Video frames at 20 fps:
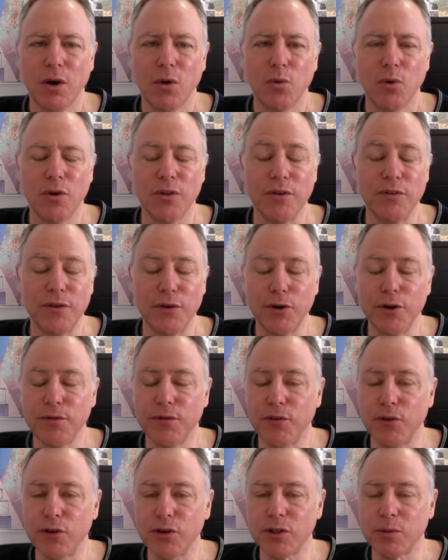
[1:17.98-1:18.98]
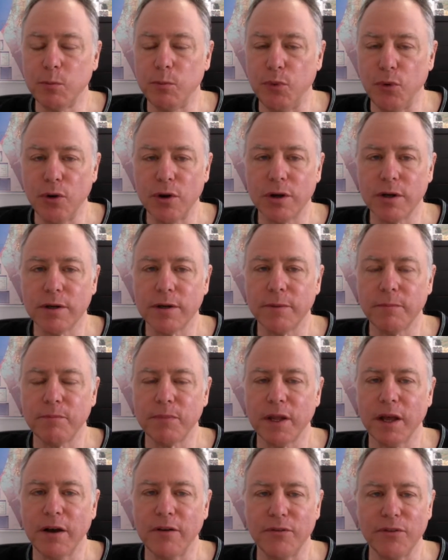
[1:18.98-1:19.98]
Well, the very first book
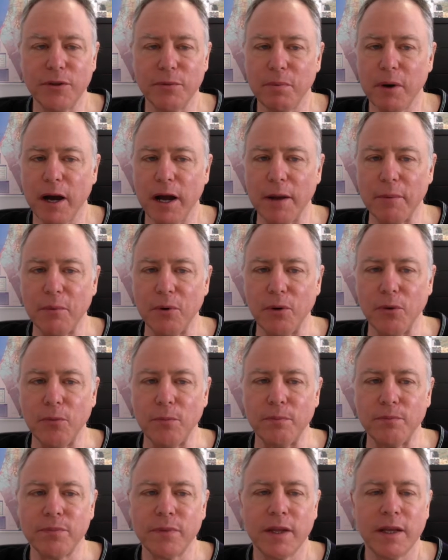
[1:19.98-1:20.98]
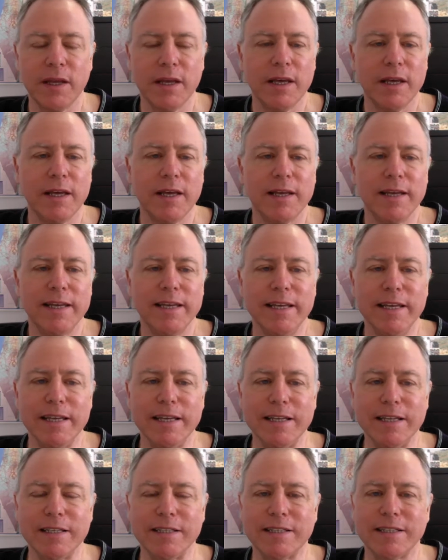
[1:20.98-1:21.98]
of the Bible
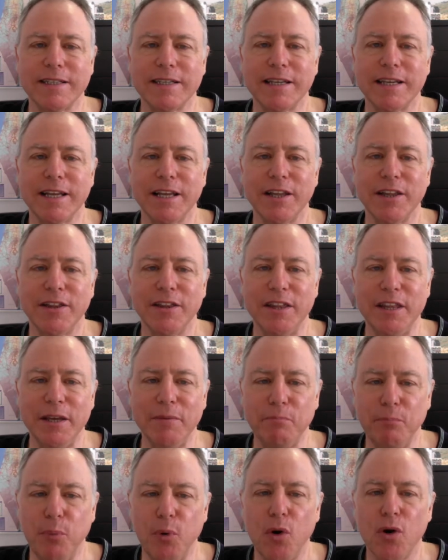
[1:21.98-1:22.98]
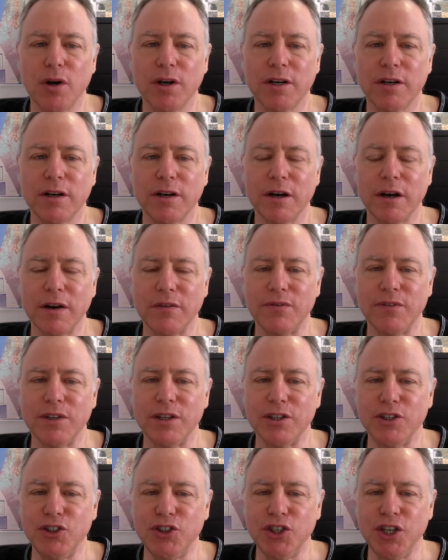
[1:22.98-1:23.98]
is the book of
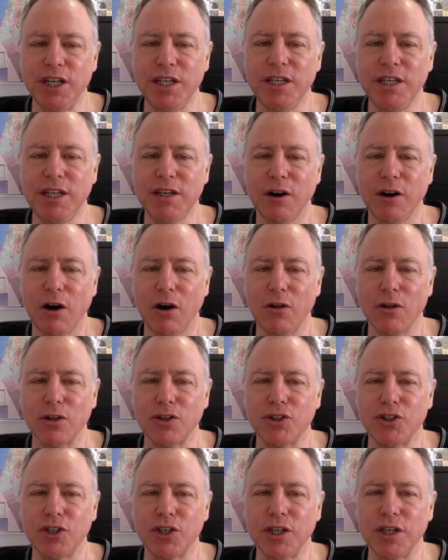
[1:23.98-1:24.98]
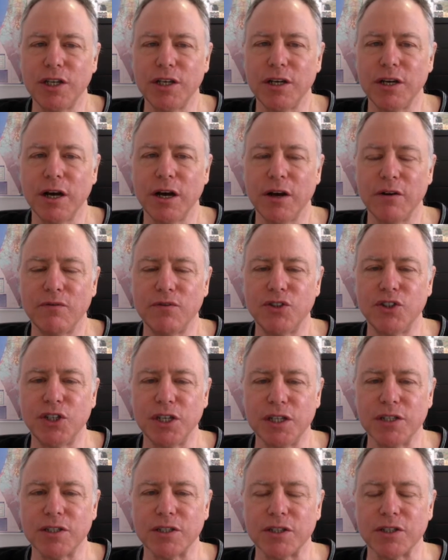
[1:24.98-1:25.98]
the genealogy of
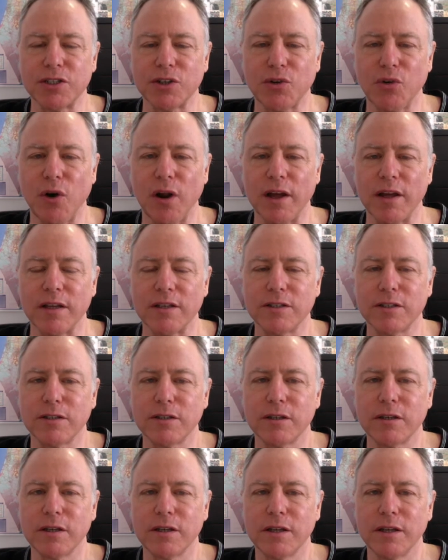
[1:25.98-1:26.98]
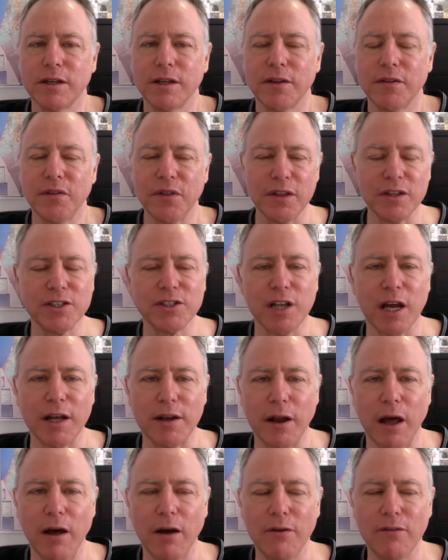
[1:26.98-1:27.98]
Jesus Christ, the son
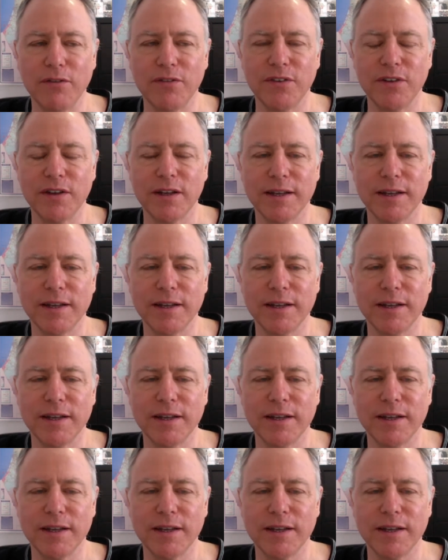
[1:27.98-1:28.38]
of